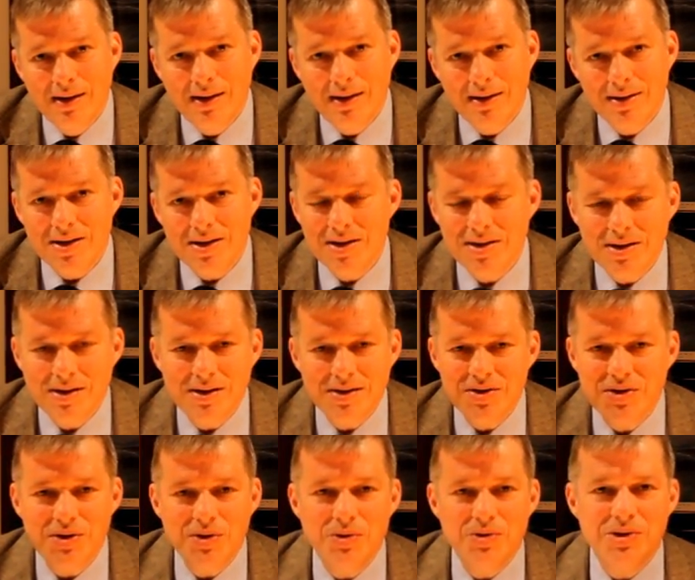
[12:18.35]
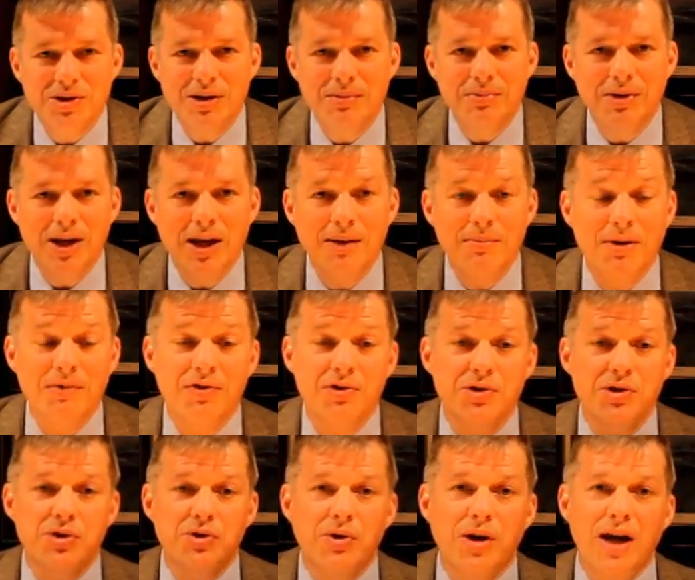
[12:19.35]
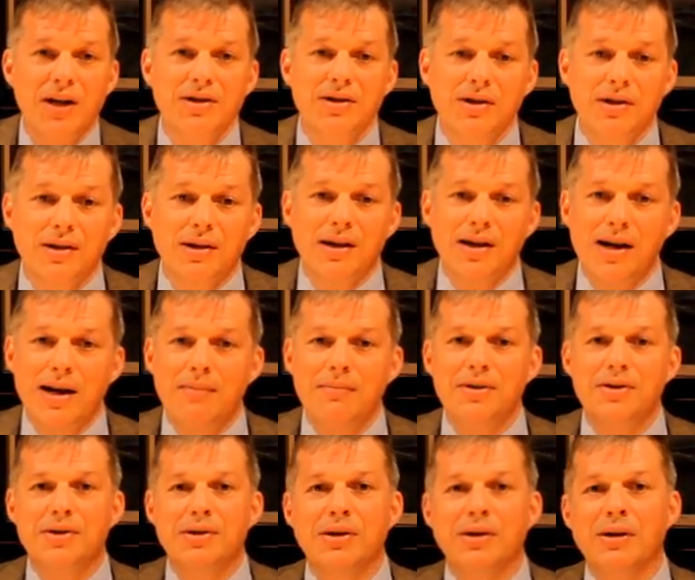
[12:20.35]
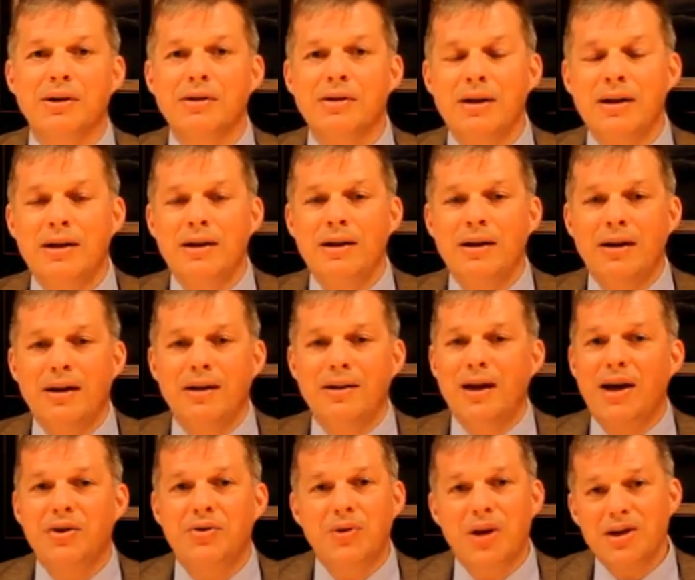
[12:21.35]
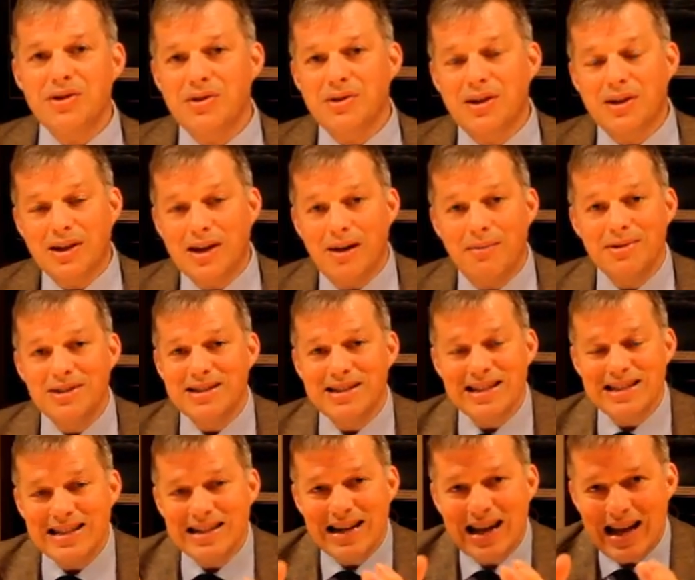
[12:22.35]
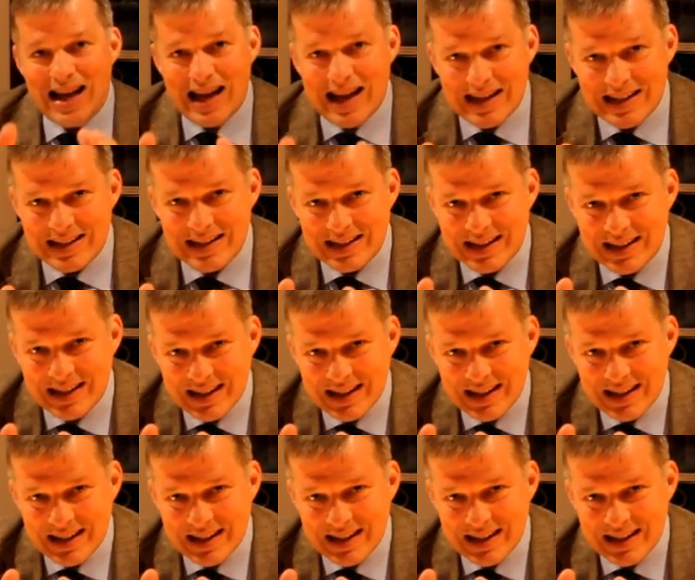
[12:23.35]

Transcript: This isn't a zero-sum game. If there's a tragedy of the commons here, that tragedy of the commons does not